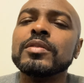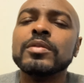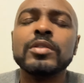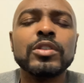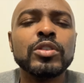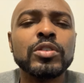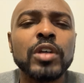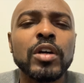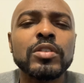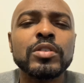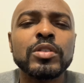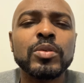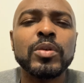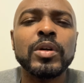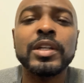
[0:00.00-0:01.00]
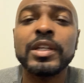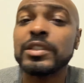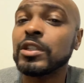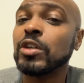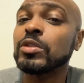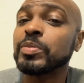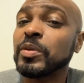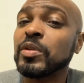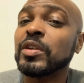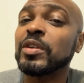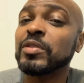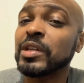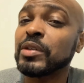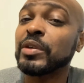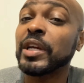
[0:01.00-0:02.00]
Did you talk to the one that chose Pookie and
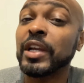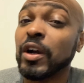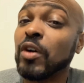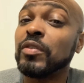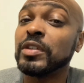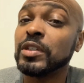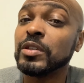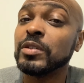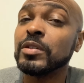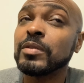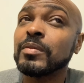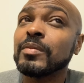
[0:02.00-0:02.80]
Ray Ray over you?